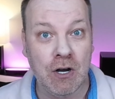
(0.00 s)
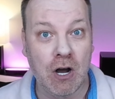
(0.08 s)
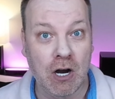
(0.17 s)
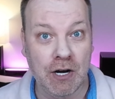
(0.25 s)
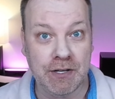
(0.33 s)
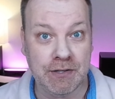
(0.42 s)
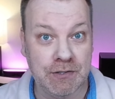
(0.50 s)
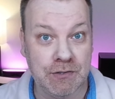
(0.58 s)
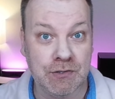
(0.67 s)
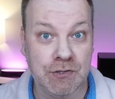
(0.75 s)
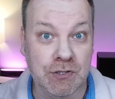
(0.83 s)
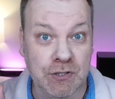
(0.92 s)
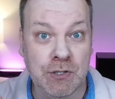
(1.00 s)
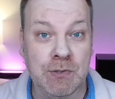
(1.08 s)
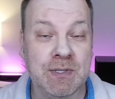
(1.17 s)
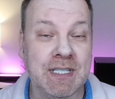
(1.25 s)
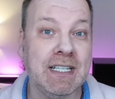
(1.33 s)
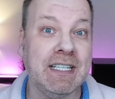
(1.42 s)
are
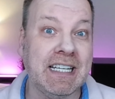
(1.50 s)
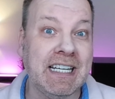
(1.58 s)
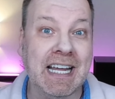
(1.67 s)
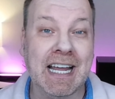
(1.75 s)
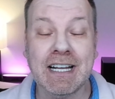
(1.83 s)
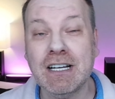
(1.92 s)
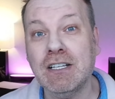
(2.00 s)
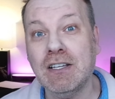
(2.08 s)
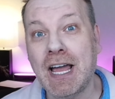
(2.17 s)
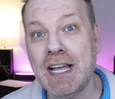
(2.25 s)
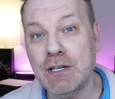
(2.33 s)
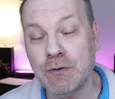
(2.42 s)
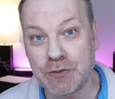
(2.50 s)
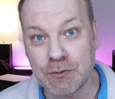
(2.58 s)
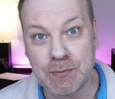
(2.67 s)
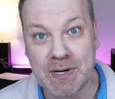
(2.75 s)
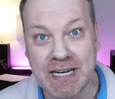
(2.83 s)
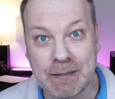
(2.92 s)
using E Ink Kaleido
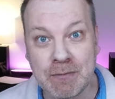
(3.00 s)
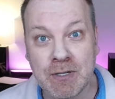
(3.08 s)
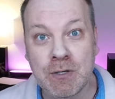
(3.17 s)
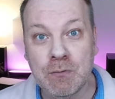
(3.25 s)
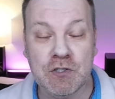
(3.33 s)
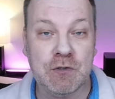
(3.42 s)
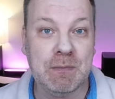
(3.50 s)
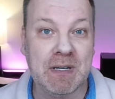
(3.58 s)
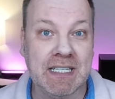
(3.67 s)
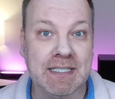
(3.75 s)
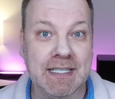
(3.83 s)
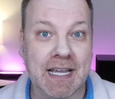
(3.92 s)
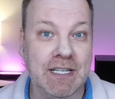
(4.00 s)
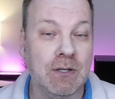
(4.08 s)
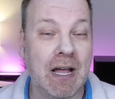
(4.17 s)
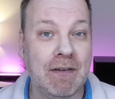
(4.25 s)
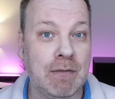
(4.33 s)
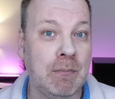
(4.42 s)
three, which means that you'll
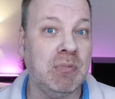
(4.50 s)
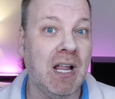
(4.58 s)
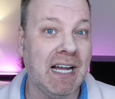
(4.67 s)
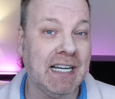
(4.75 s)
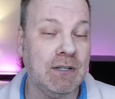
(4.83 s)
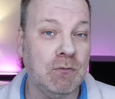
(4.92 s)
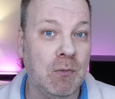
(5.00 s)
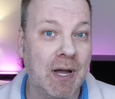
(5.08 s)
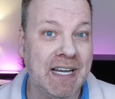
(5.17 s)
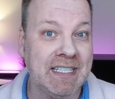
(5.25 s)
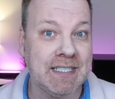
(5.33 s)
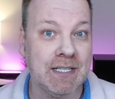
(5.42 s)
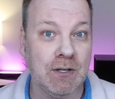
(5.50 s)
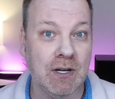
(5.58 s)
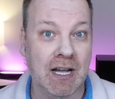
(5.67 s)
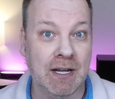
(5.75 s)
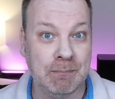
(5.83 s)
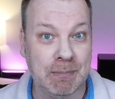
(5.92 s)
have a black and white
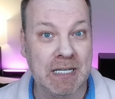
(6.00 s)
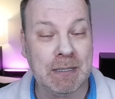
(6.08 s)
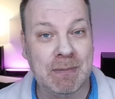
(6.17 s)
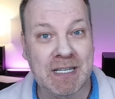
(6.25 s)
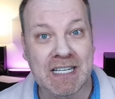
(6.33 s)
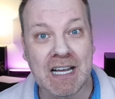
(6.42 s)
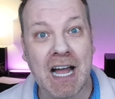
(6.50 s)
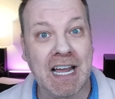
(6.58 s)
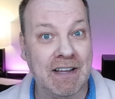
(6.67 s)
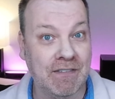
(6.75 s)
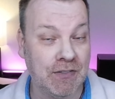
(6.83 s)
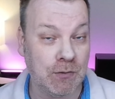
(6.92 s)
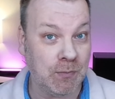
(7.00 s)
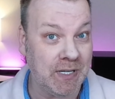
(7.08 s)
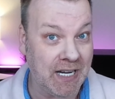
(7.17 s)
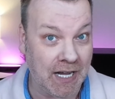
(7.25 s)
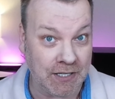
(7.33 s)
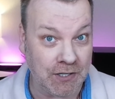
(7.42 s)
uh, P P I of three
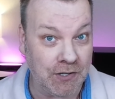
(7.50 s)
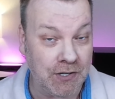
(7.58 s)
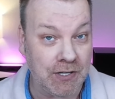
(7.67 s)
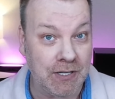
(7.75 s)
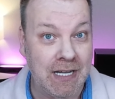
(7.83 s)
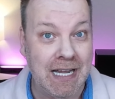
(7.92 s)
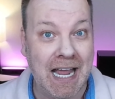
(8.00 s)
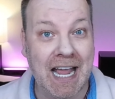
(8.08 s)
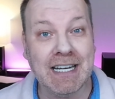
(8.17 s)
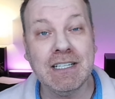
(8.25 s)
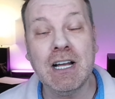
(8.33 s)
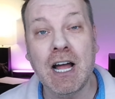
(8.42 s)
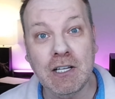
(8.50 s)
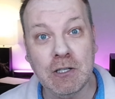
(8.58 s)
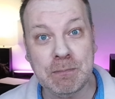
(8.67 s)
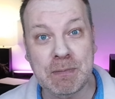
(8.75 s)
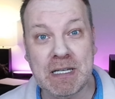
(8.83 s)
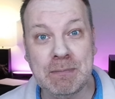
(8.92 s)
hundred and
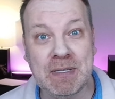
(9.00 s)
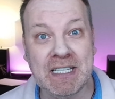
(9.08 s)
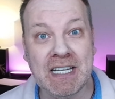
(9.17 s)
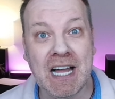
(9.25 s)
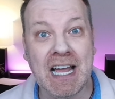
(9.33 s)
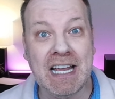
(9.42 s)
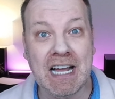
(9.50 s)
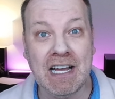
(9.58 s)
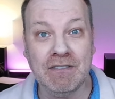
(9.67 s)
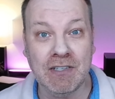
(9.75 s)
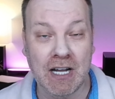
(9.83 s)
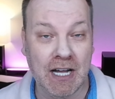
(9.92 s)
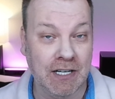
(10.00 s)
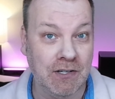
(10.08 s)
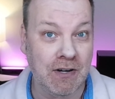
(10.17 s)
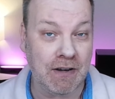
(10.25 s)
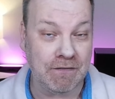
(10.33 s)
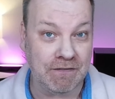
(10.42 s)
color P P I of one
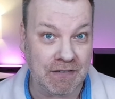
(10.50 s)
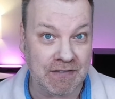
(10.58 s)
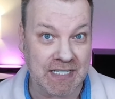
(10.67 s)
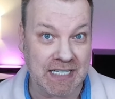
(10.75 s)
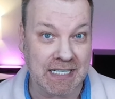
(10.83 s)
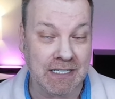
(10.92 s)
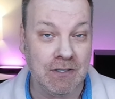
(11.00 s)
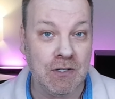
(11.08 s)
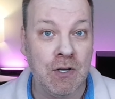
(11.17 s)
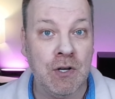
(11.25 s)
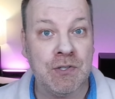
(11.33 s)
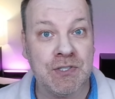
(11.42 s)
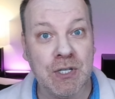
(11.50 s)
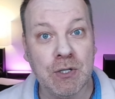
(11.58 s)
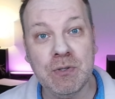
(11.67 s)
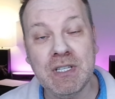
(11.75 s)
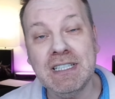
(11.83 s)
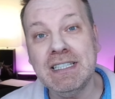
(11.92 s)
hundred fifty.
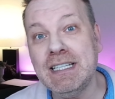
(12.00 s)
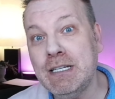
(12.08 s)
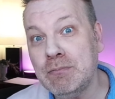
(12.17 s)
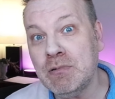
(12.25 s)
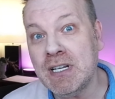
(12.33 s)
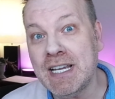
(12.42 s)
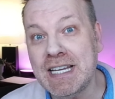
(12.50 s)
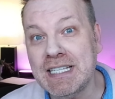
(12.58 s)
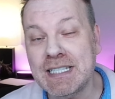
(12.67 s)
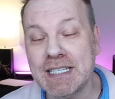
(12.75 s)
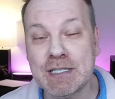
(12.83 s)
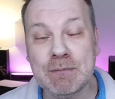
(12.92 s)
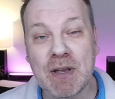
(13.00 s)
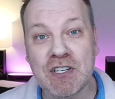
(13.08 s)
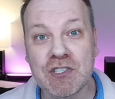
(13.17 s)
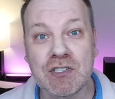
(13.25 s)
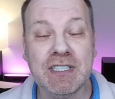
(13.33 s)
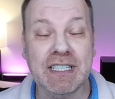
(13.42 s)
So the Libra is
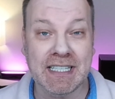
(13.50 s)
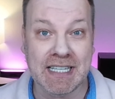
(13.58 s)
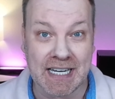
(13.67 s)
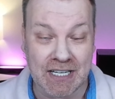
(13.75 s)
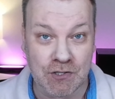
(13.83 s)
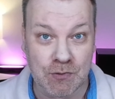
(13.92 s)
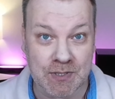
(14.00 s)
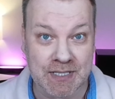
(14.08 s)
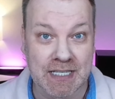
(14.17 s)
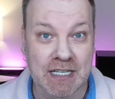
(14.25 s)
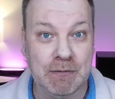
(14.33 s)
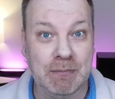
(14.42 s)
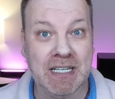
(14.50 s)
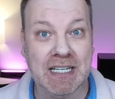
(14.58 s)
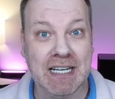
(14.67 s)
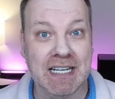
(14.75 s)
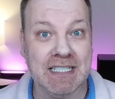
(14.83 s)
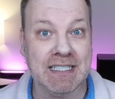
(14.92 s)
especially interesting
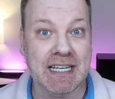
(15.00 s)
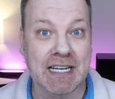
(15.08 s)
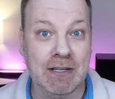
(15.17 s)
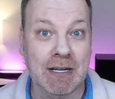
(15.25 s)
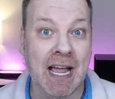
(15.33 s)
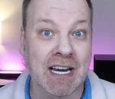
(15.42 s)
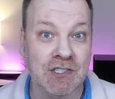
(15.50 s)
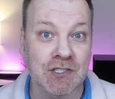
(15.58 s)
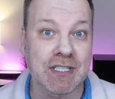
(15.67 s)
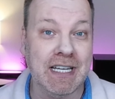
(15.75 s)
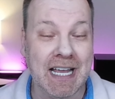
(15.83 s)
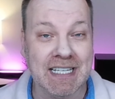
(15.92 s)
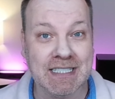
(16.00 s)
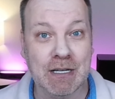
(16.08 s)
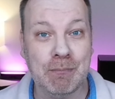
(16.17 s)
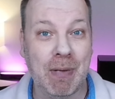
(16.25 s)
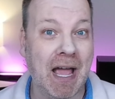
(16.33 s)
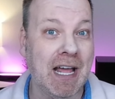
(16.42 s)
because it actually has
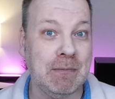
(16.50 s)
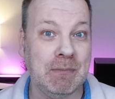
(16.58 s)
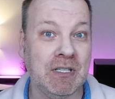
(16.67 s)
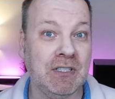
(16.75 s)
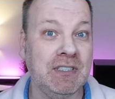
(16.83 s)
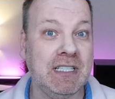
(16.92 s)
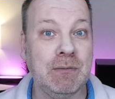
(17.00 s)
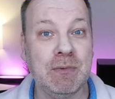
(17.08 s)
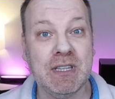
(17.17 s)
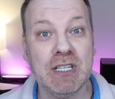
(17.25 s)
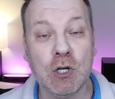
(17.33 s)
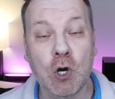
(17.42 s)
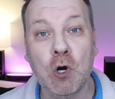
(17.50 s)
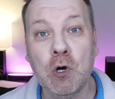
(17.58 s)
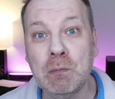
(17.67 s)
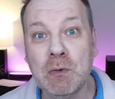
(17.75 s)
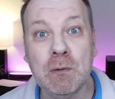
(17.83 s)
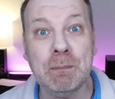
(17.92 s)
compatibility with the
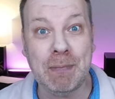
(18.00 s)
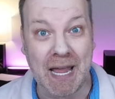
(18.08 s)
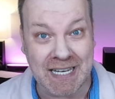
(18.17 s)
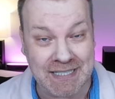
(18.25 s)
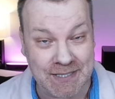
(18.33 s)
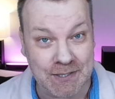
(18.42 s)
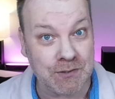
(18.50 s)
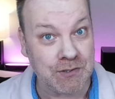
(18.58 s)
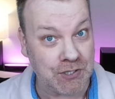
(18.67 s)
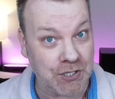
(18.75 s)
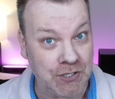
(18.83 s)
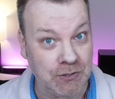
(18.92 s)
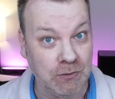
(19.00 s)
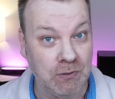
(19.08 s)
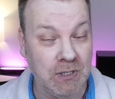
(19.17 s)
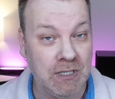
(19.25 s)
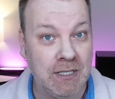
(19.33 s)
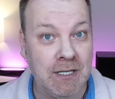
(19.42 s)
Kobo Pencil two.
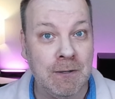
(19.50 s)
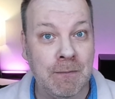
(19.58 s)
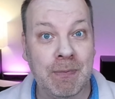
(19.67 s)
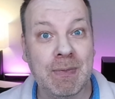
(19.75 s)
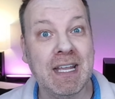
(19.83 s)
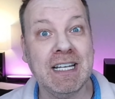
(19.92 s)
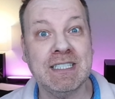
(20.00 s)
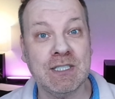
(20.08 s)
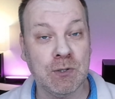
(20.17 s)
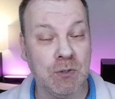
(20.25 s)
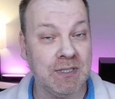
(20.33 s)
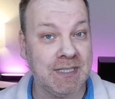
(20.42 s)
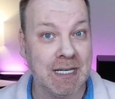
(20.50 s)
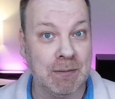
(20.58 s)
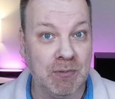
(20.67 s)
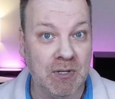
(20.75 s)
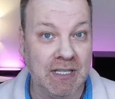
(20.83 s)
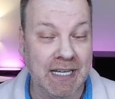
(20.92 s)
It's sold
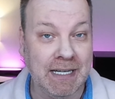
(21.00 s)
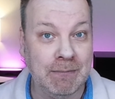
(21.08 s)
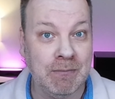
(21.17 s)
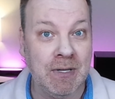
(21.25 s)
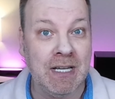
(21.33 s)
separately,